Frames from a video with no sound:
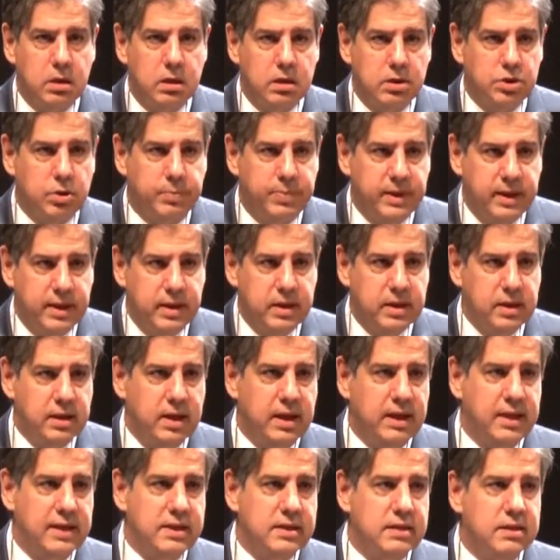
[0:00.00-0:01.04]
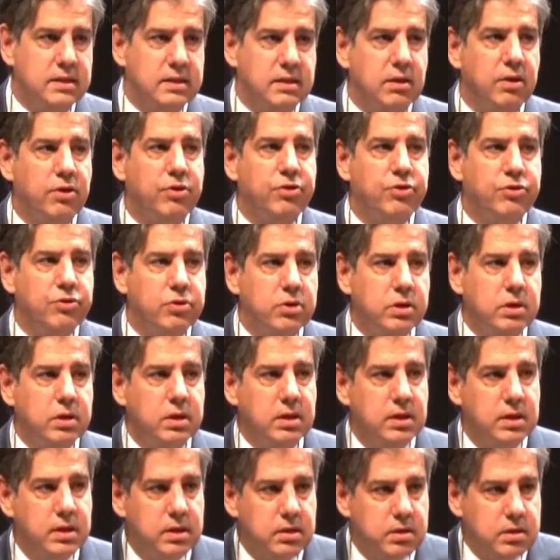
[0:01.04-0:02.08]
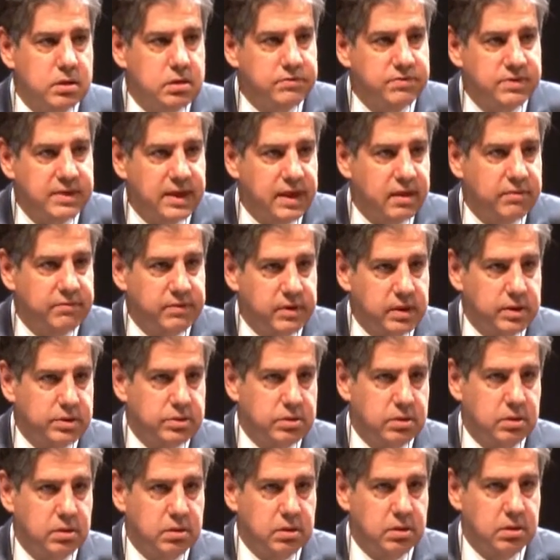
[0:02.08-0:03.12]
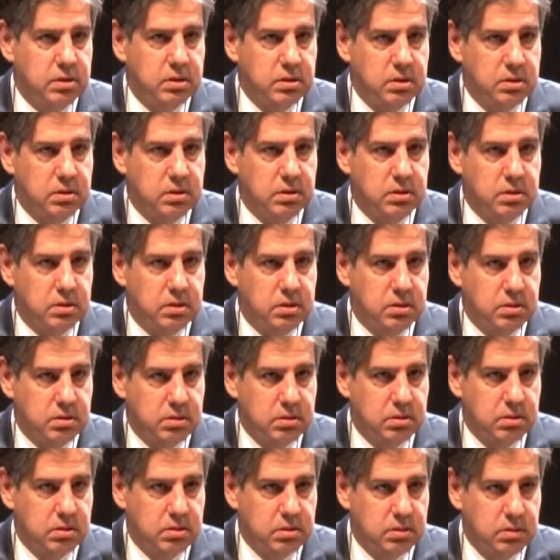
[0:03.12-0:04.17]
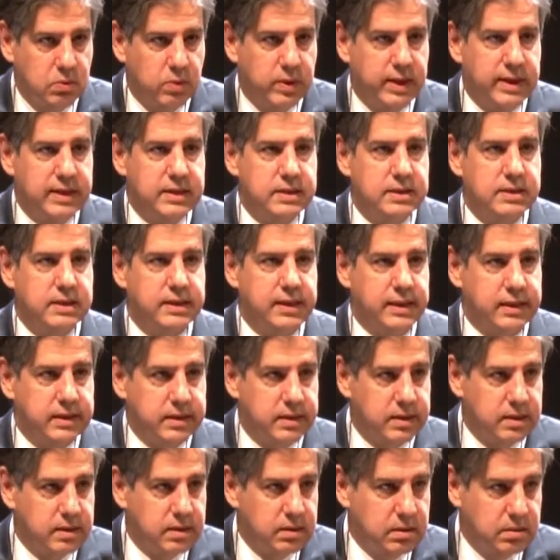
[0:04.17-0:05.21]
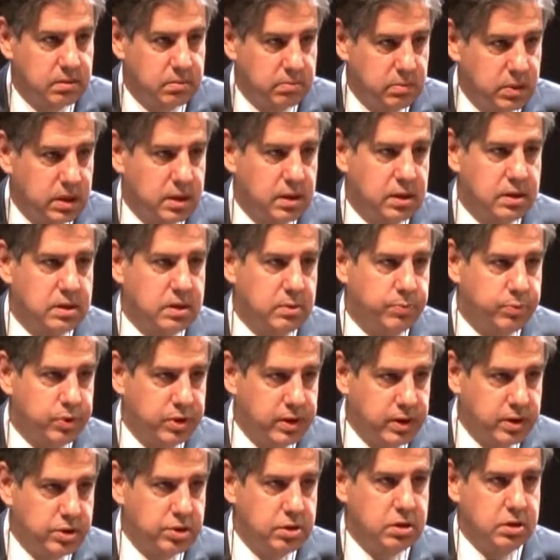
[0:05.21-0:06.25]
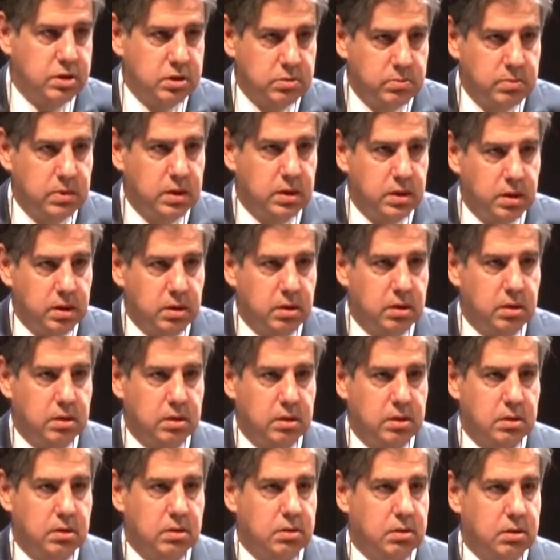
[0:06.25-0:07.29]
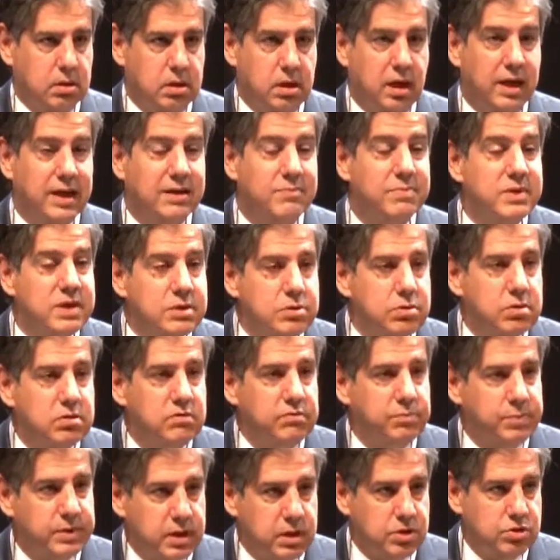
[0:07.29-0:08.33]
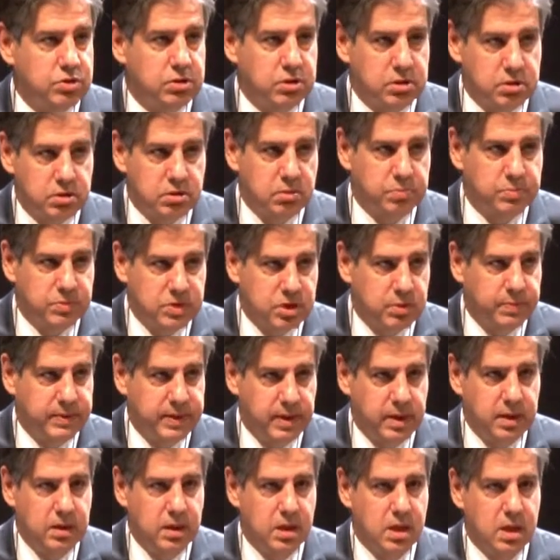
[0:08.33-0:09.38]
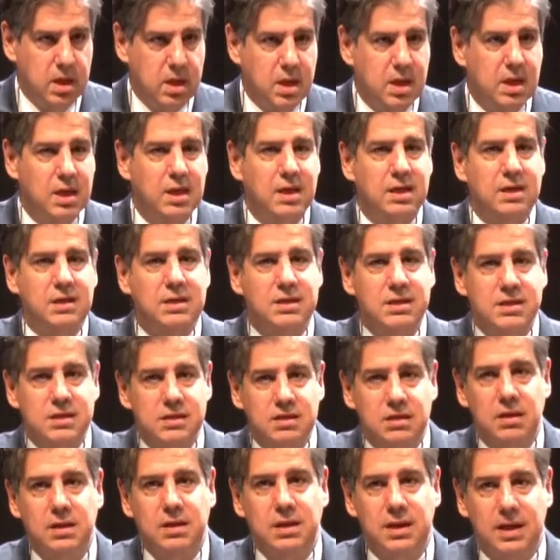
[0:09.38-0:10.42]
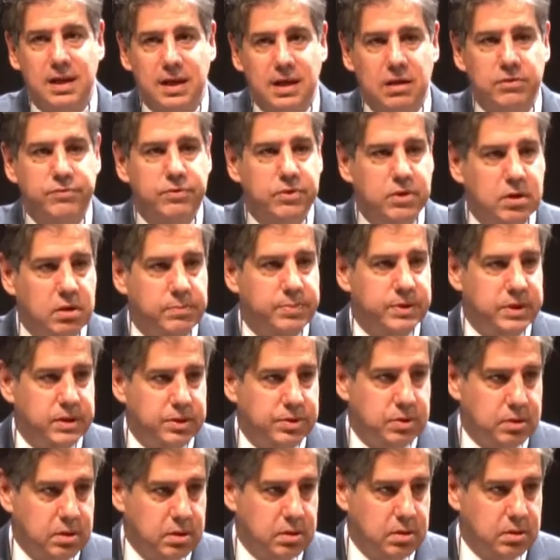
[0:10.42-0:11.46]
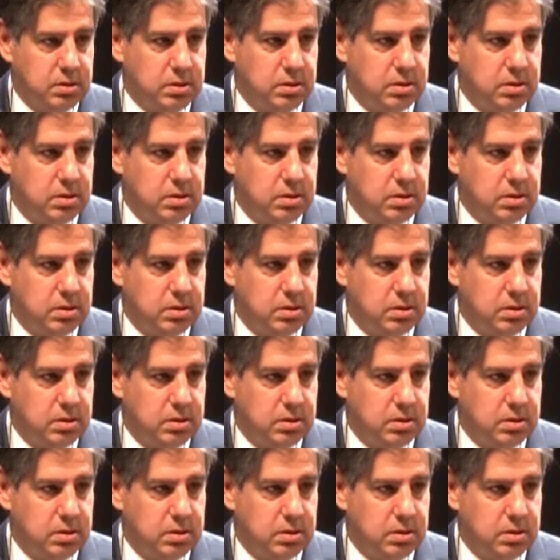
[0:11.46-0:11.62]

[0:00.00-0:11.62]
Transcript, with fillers: Japan has 30 years of stagflation. Why is that? Because the protectionism in the administrative protectionism Japan does not allow for competition.